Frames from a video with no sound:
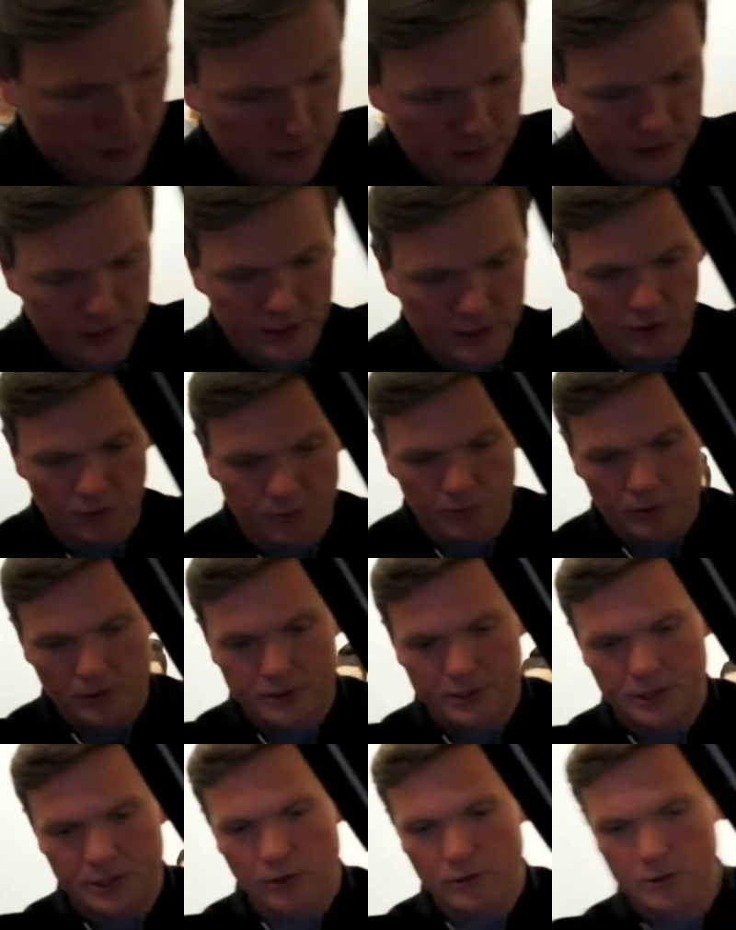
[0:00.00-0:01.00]
This
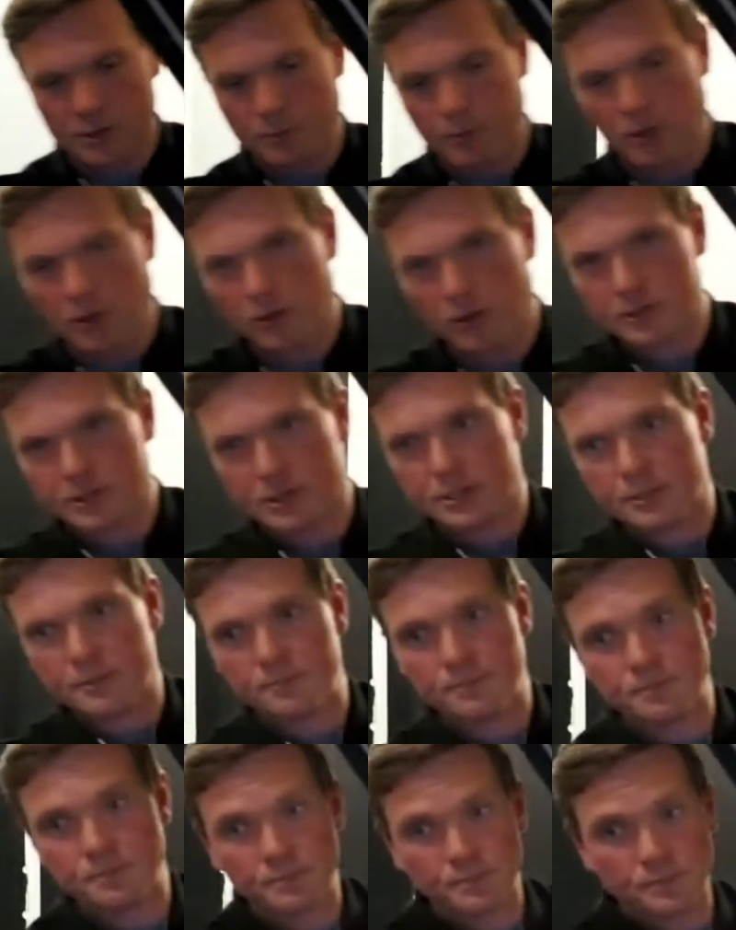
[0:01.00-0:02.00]
softbox, an
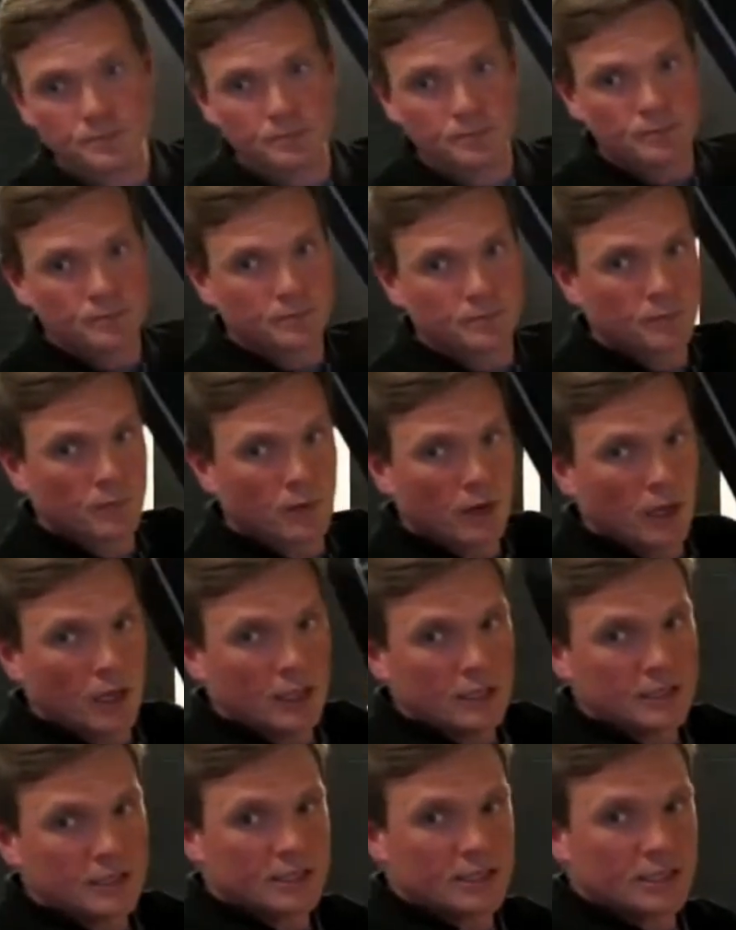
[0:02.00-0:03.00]
Octabox,
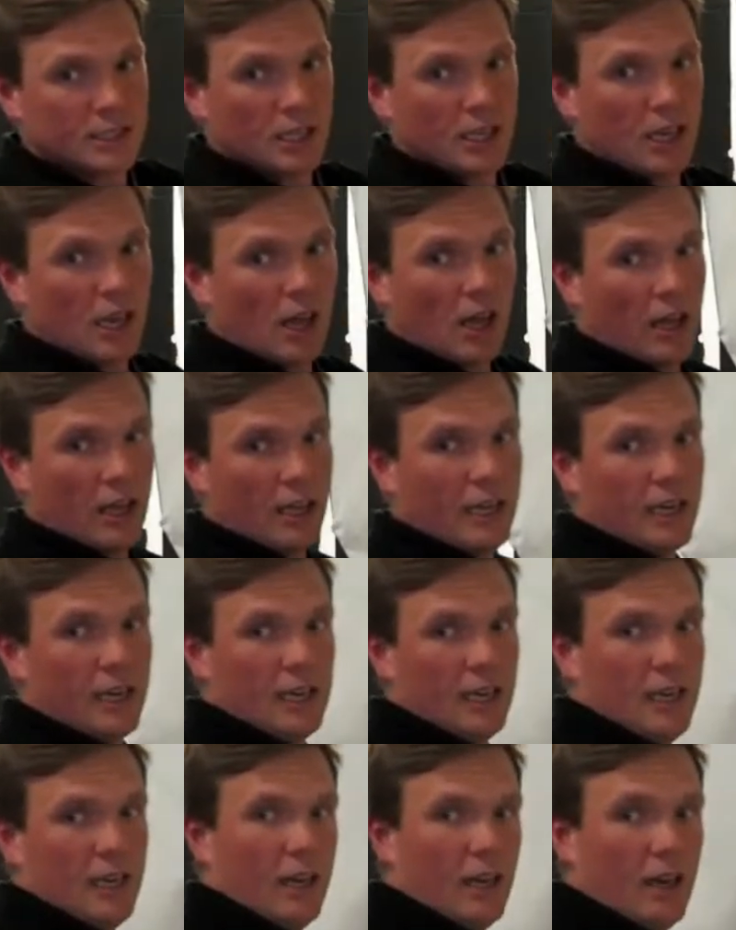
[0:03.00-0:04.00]

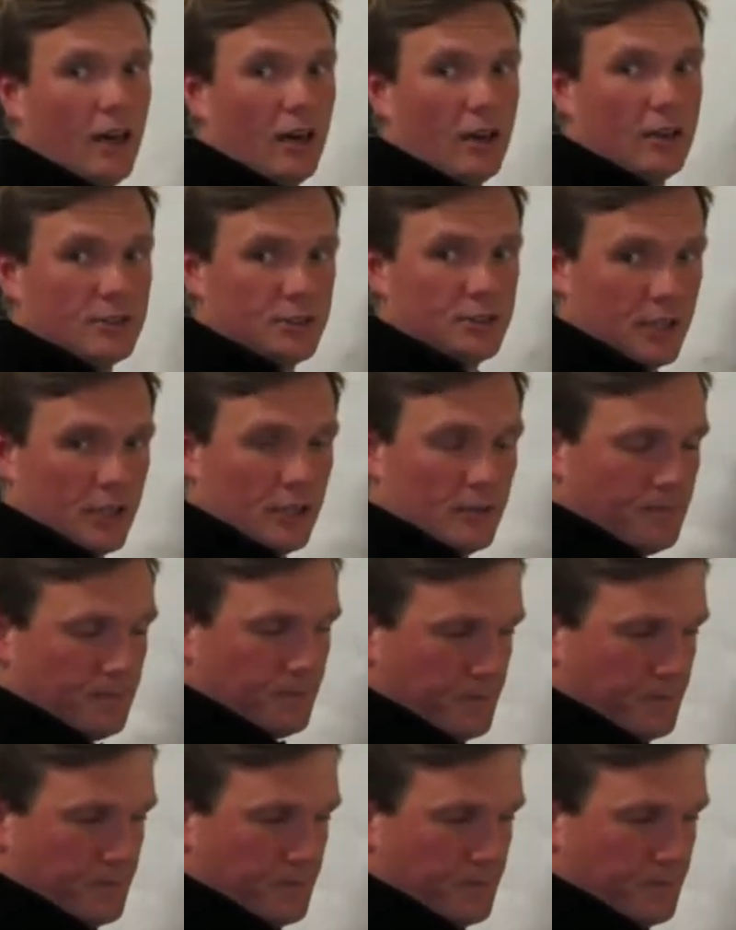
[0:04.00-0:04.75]
slightly larger